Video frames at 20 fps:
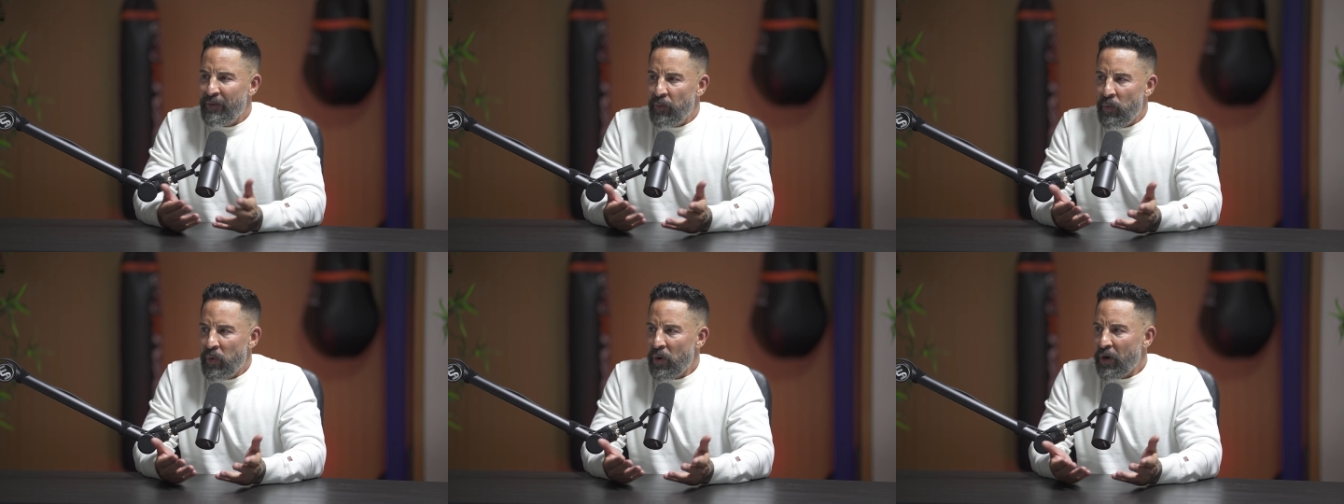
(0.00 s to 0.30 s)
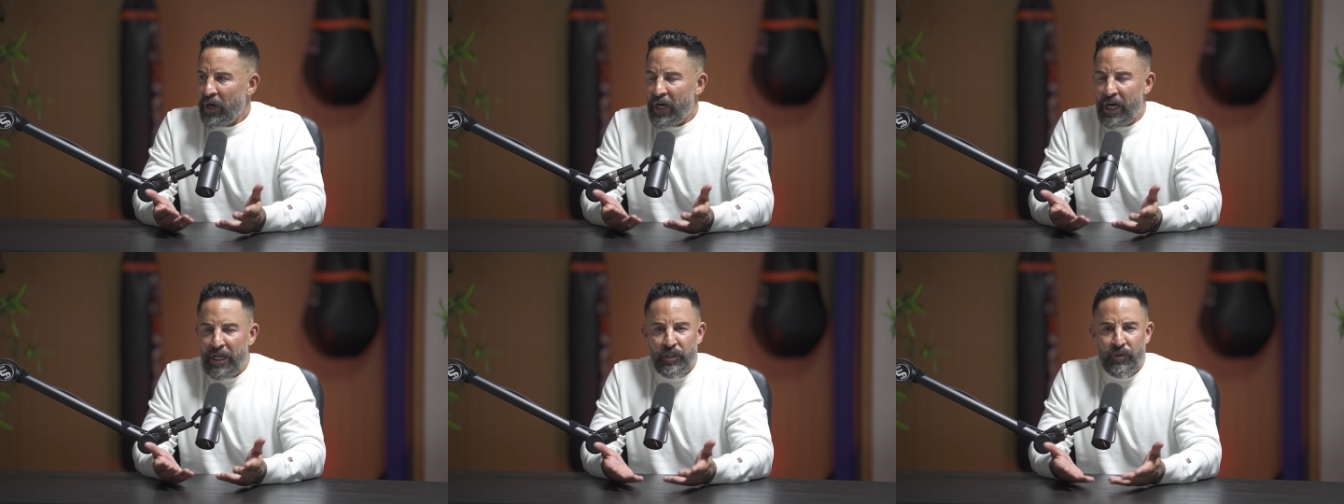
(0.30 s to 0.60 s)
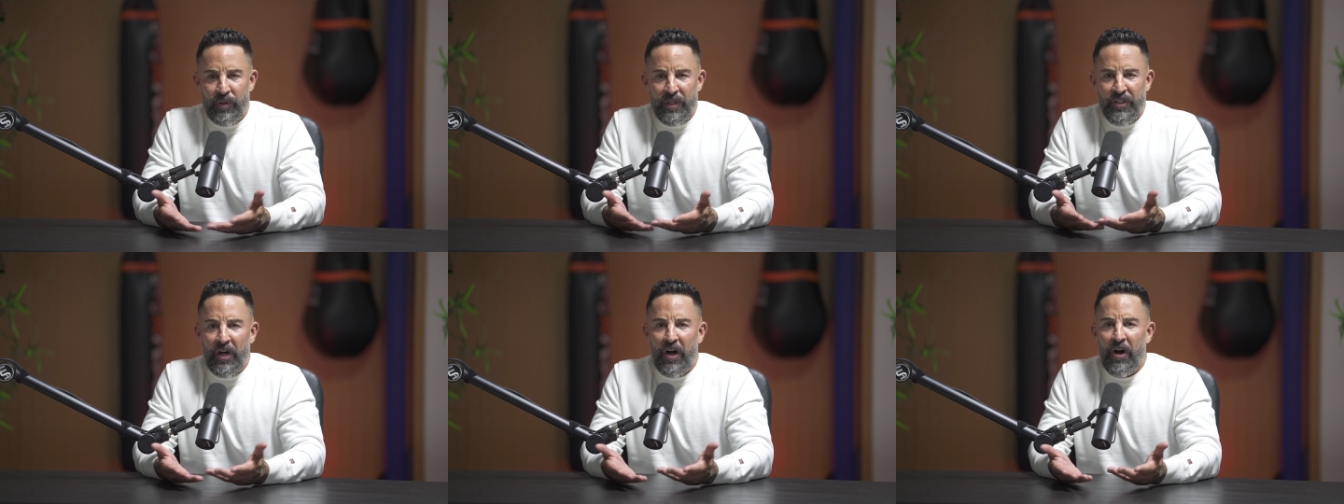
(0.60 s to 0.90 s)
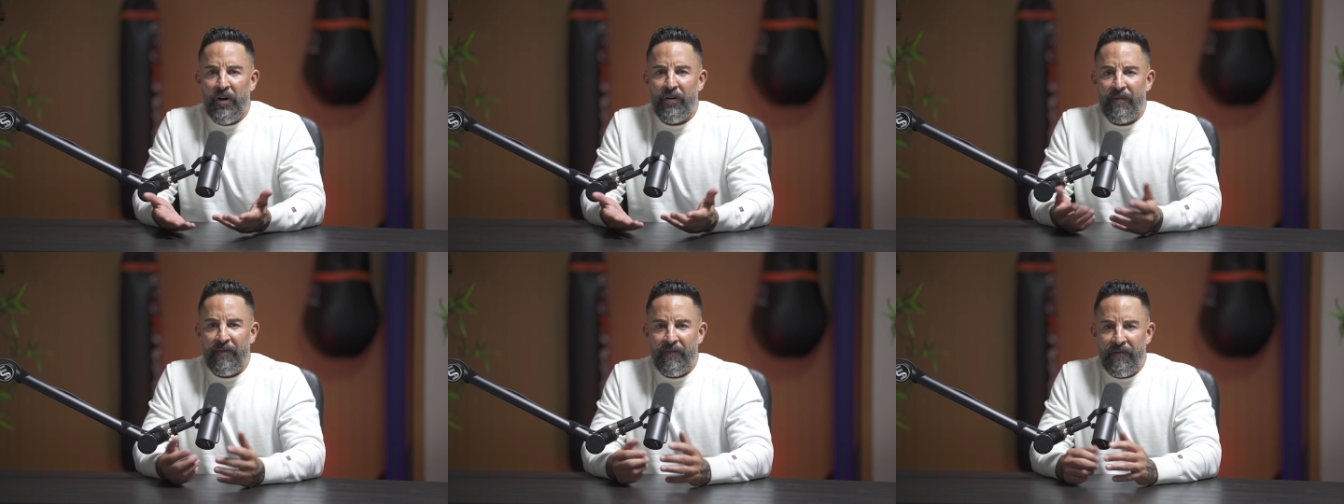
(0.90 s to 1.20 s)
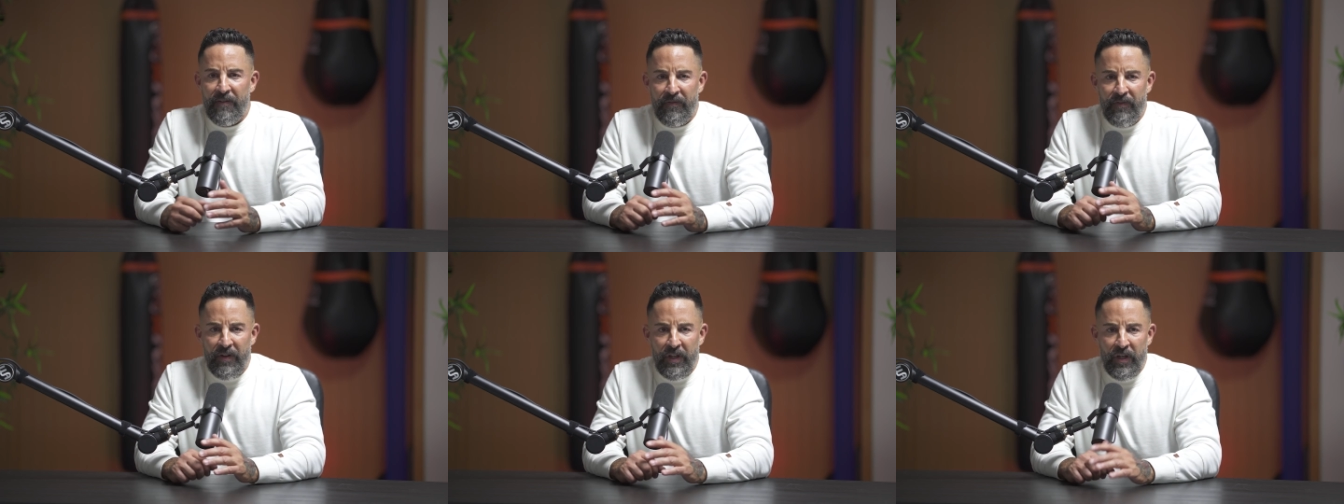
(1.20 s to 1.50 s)
We're a country, it's
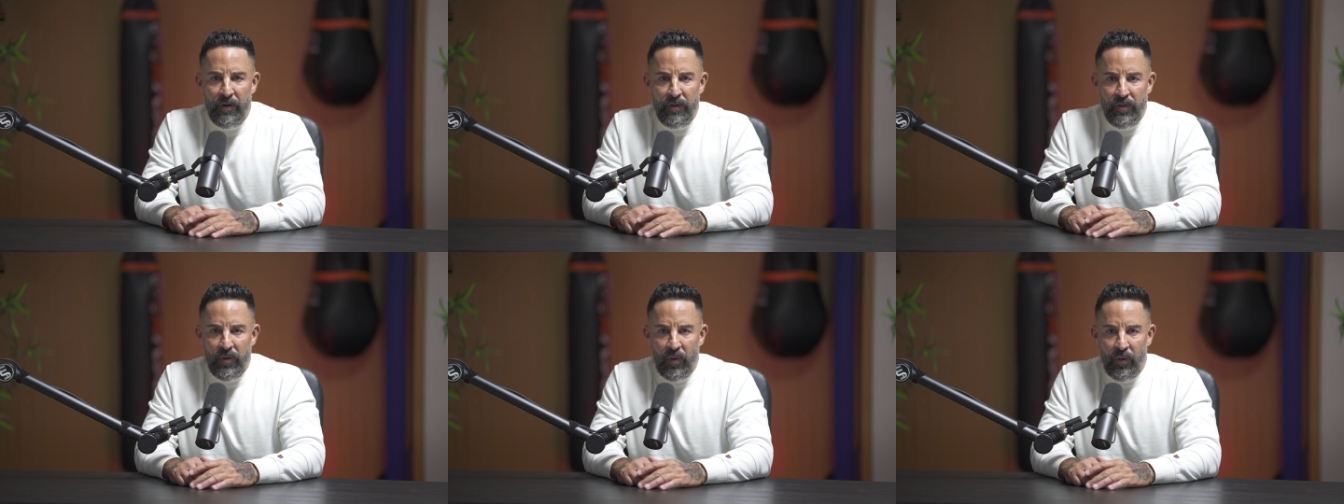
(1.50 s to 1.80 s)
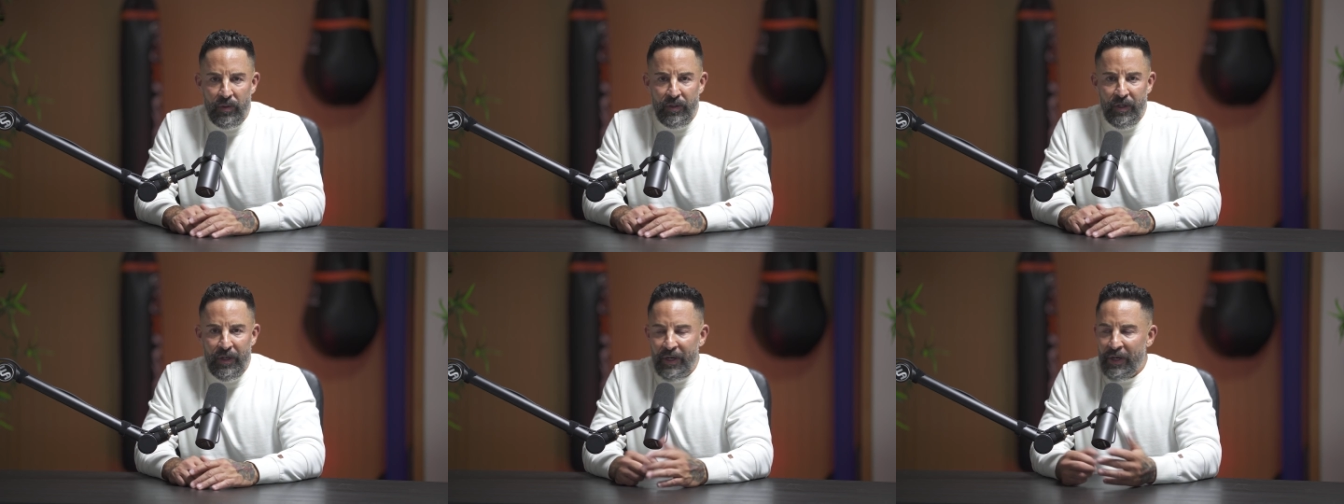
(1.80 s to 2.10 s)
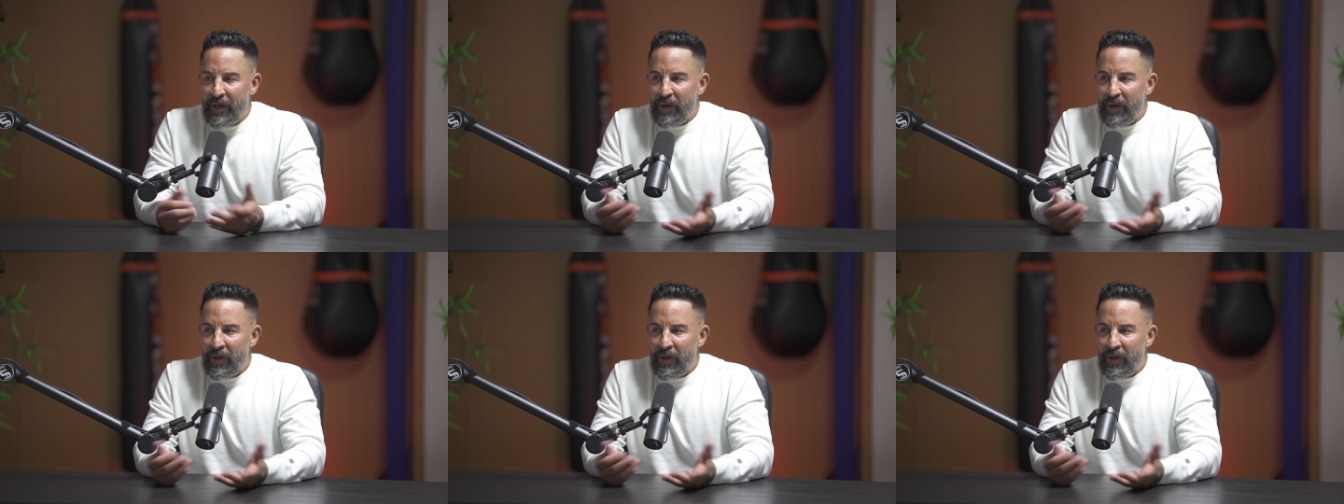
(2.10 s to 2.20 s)
150 years old.